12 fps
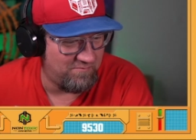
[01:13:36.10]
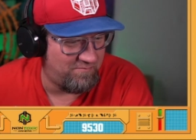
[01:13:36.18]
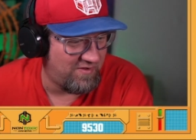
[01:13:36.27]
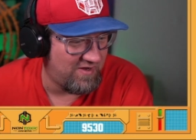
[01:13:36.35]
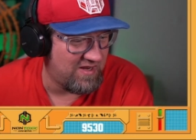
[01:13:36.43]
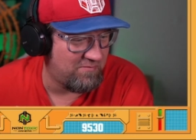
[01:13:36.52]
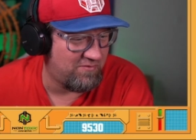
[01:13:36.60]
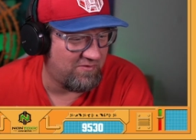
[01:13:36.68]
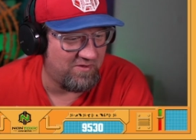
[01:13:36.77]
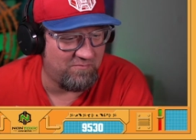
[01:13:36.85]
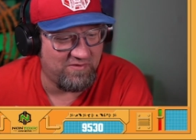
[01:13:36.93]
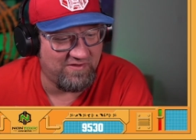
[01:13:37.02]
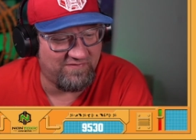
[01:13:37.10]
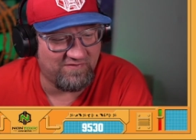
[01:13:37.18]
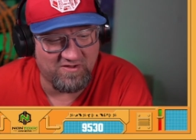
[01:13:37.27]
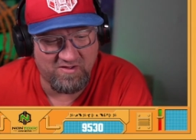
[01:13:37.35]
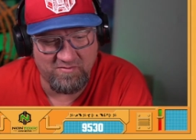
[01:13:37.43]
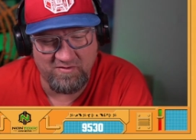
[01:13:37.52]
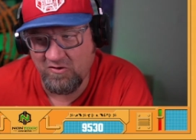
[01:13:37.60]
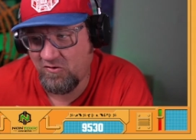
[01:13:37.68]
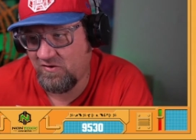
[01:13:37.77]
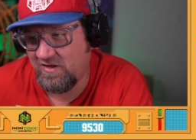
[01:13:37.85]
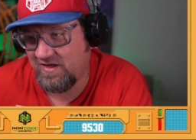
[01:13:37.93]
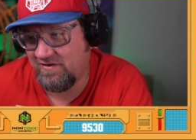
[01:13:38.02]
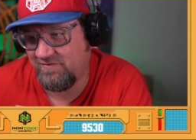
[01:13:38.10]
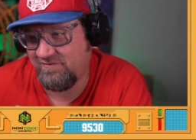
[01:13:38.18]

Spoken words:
Pineapple on pizza comment. Oh yeah.